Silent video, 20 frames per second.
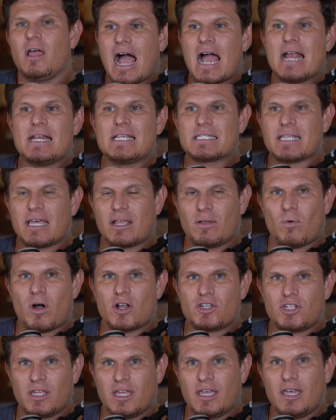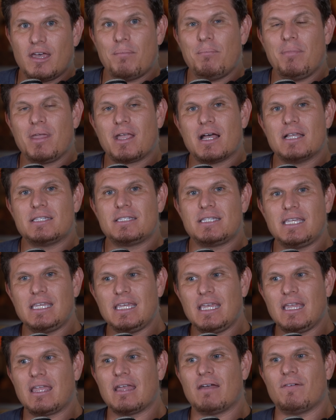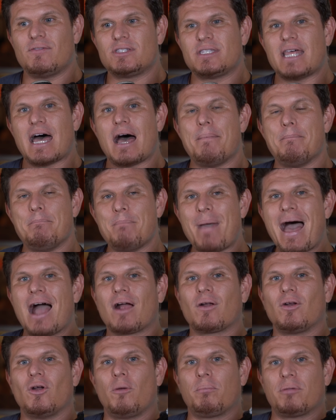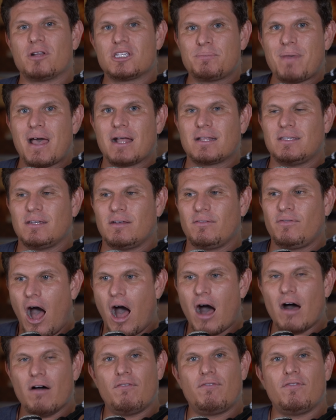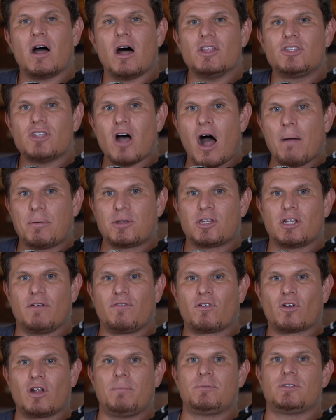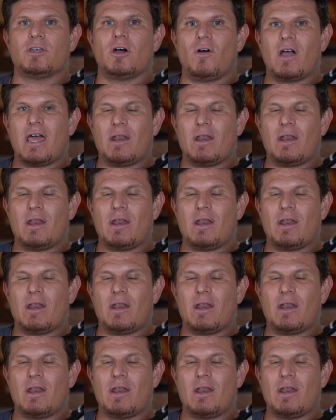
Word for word: I just like watching him because he gives that macro perspective of adoption of crypto.